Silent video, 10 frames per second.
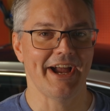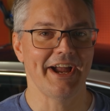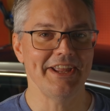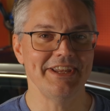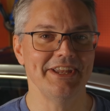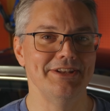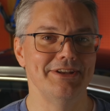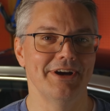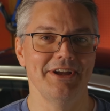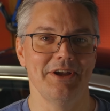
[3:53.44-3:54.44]
I
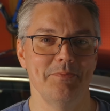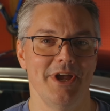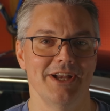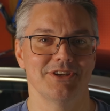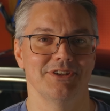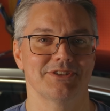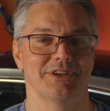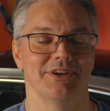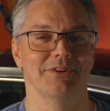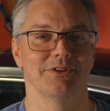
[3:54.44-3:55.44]
cannot imagine a
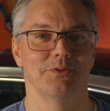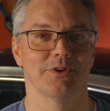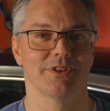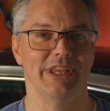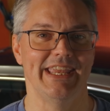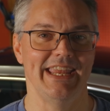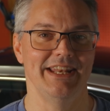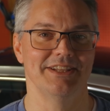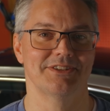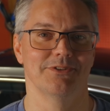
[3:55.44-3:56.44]
scenario where the
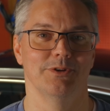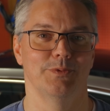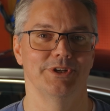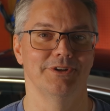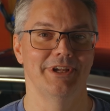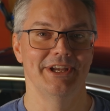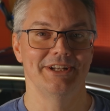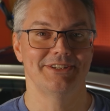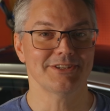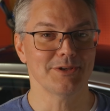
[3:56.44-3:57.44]
heated steering wheel
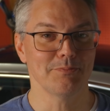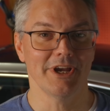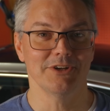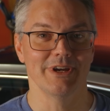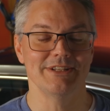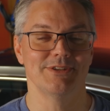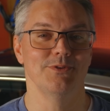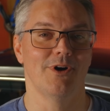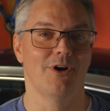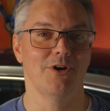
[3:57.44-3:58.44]
doesn't migrate
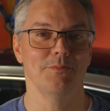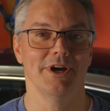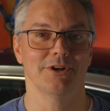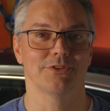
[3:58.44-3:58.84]
to all Model